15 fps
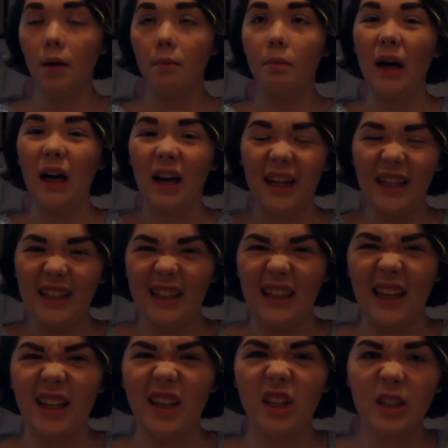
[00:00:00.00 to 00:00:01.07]
pot
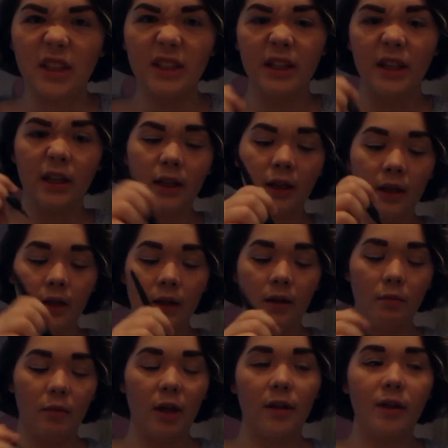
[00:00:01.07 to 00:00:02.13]
liners,
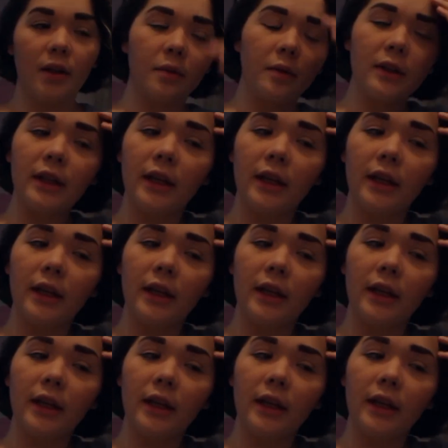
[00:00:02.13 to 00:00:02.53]
pot liquid